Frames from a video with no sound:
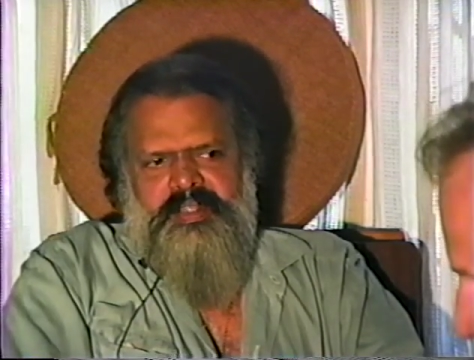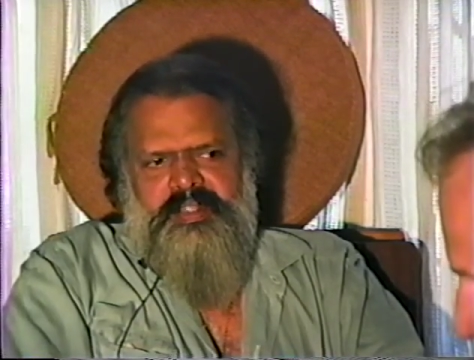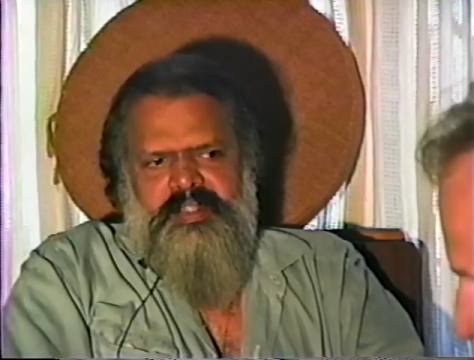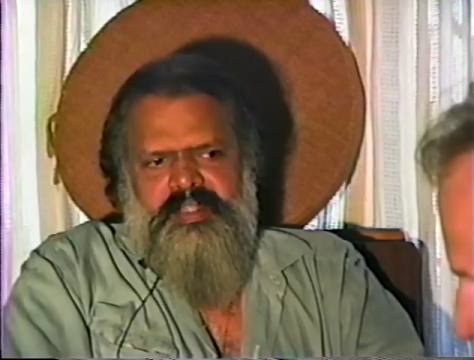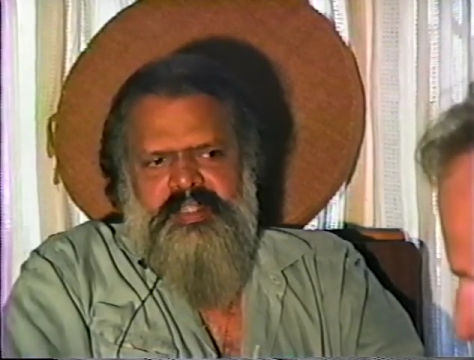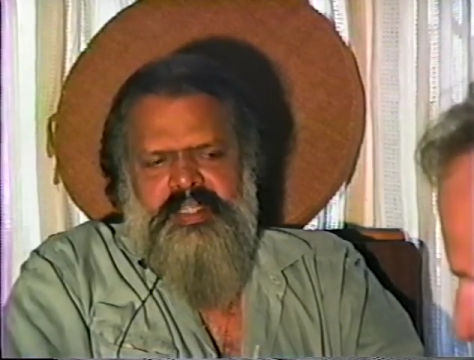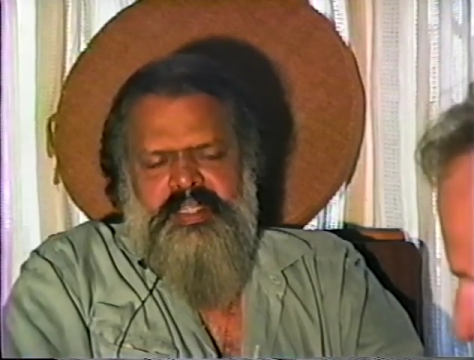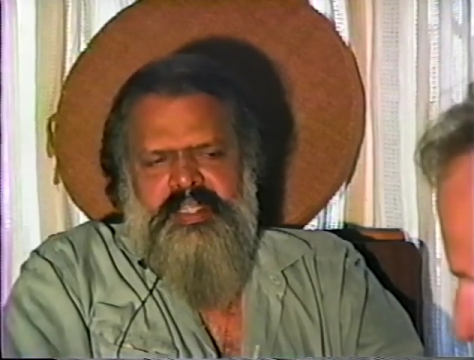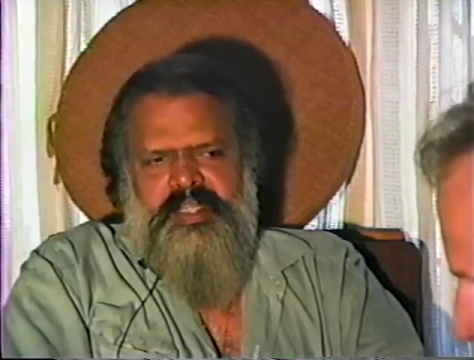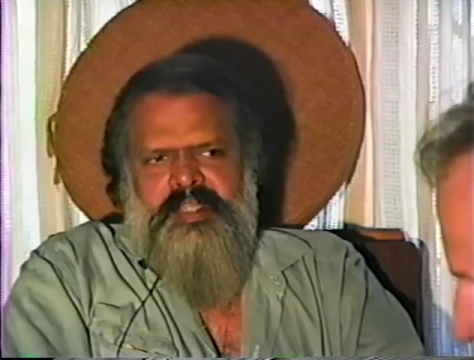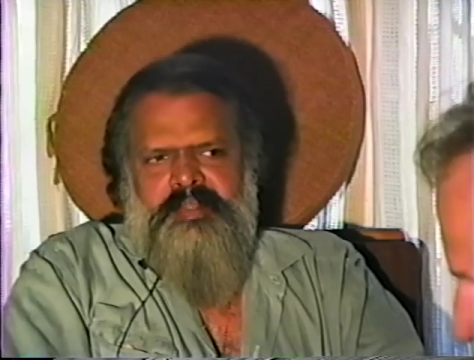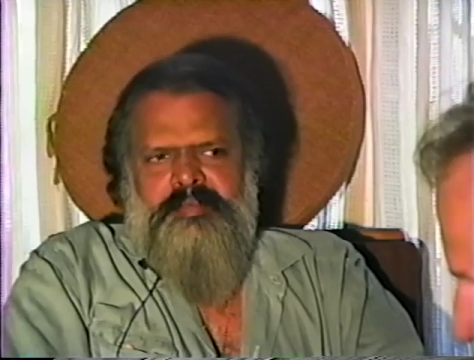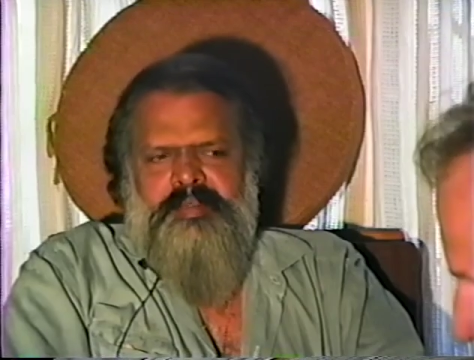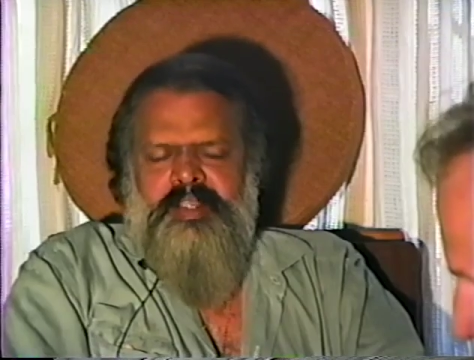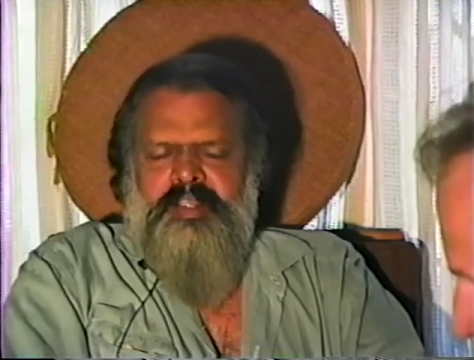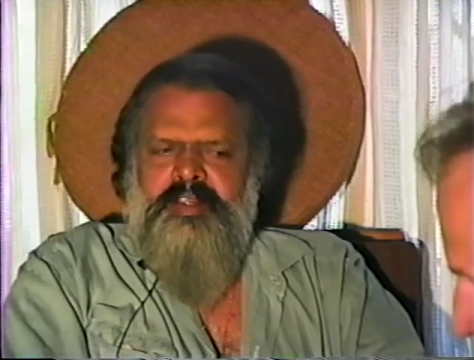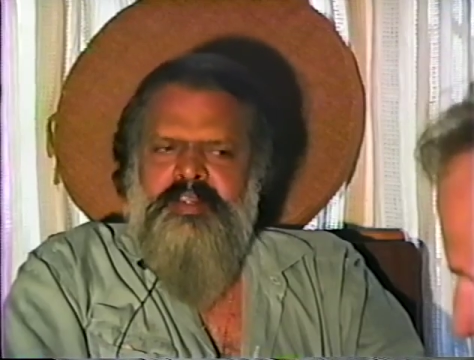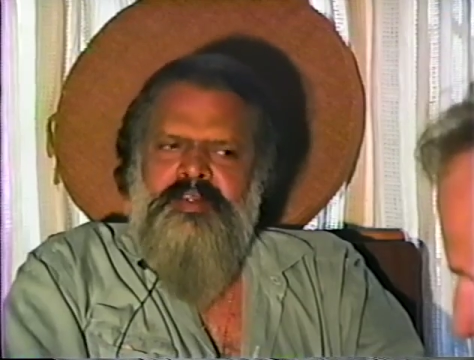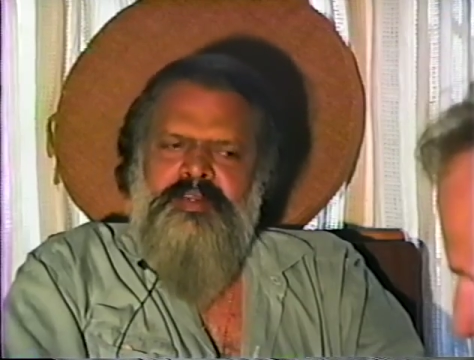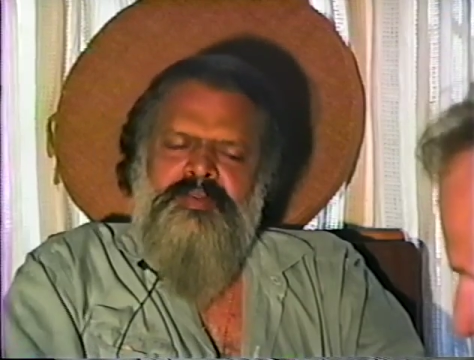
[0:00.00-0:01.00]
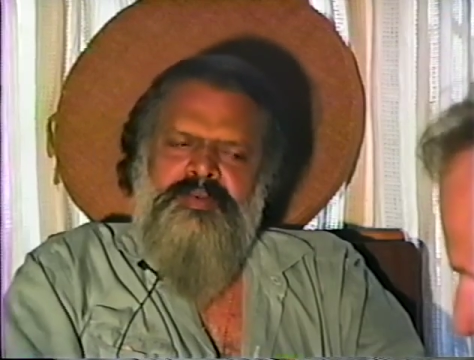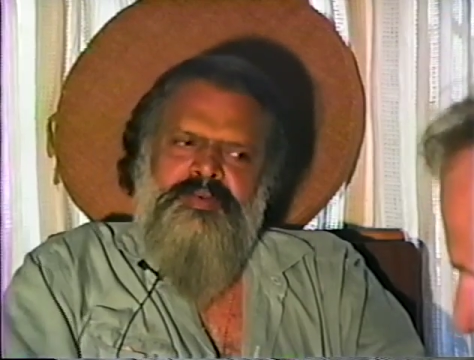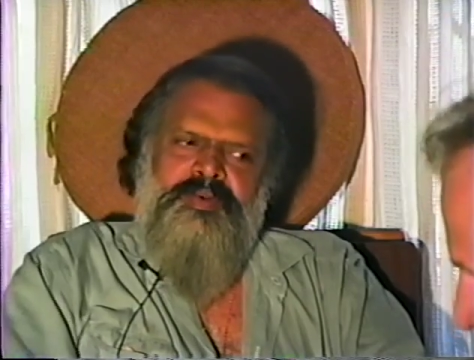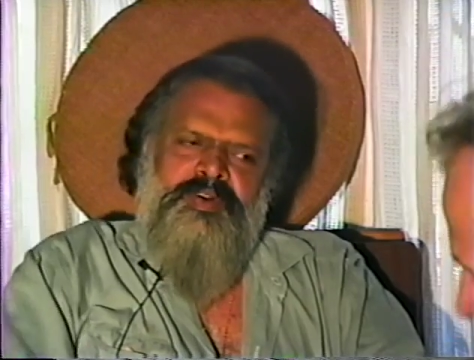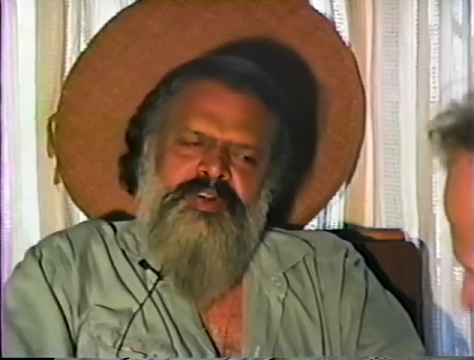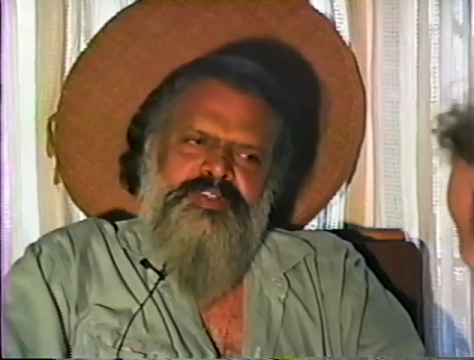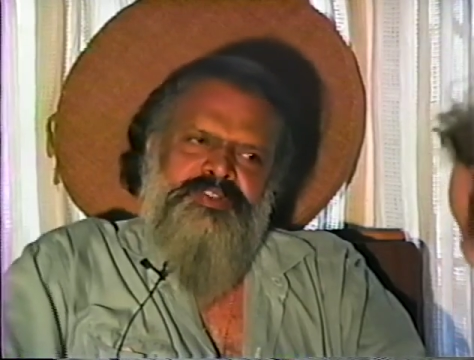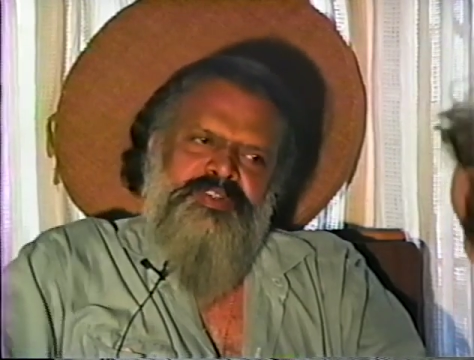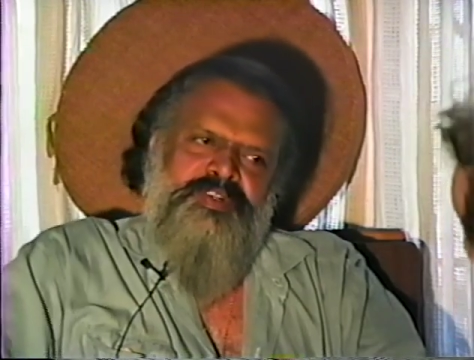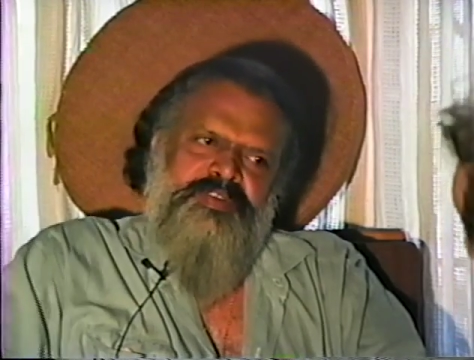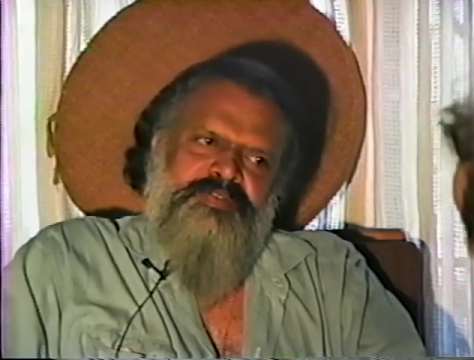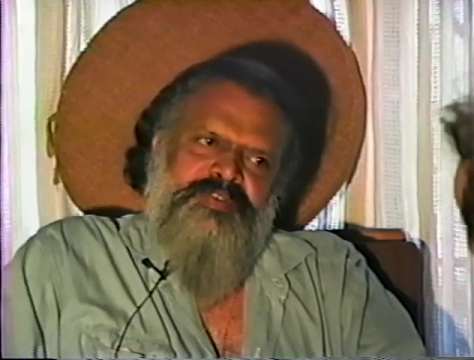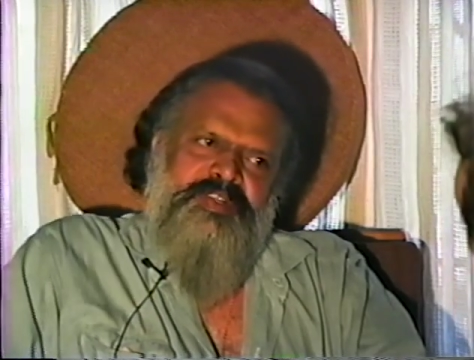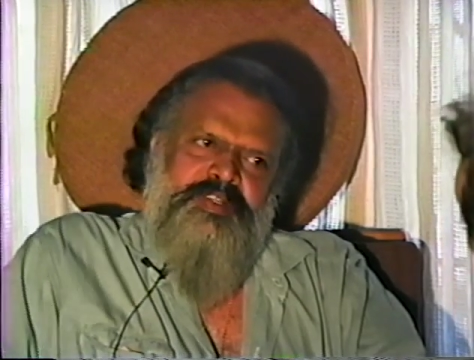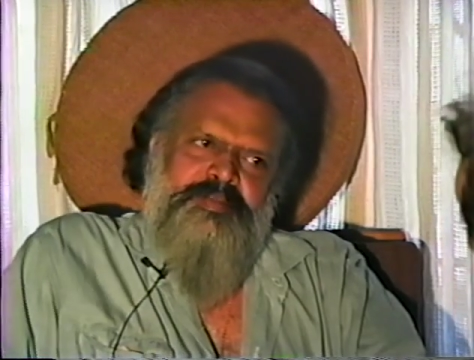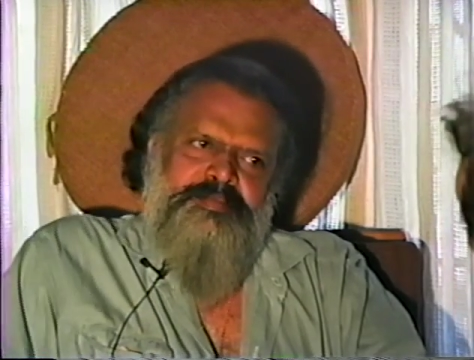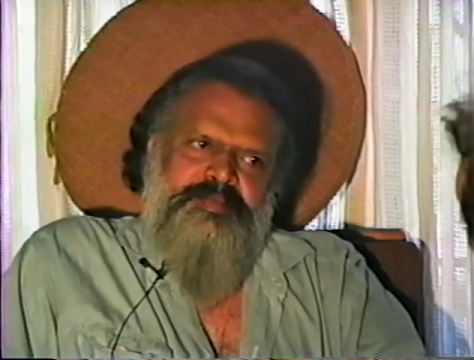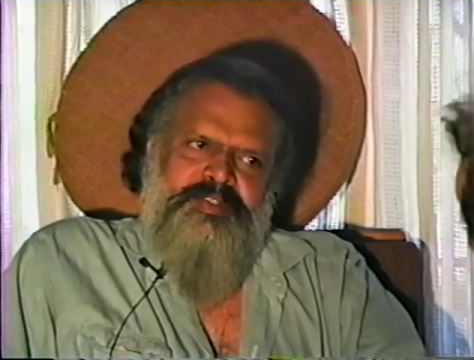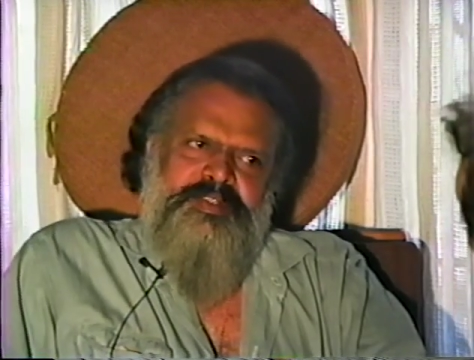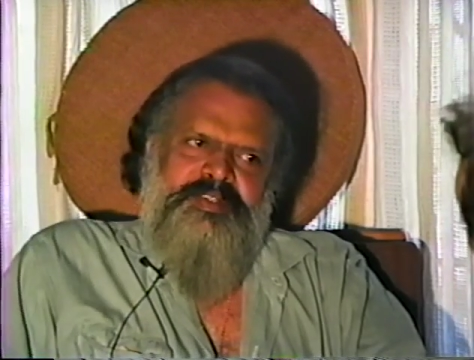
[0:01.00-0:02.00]
That time I do all sort of
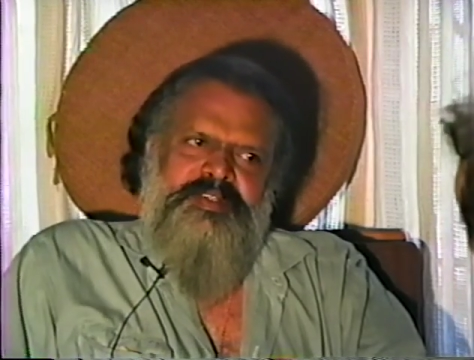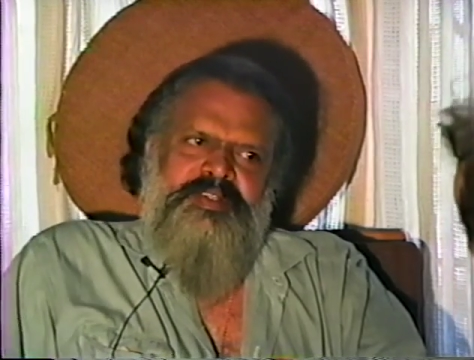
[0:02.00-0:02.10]
films